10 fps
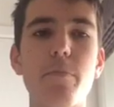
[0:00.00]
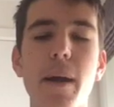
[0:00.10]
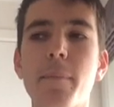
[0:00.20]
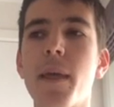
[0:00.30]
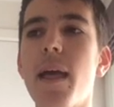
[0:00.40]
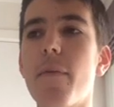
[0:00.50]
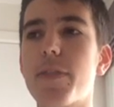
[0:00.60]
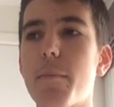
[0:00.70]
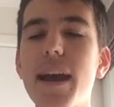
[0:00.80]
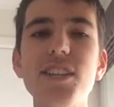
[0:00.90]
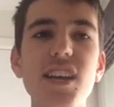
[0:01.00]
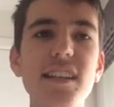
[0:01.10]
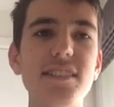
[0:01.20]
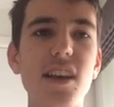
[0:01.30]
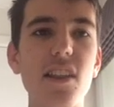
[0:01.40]
But the main
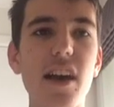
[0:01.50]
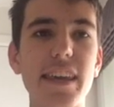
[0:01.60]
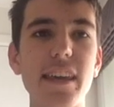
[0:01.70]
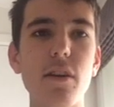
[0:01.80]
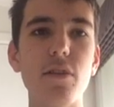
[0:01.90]
chances I like here are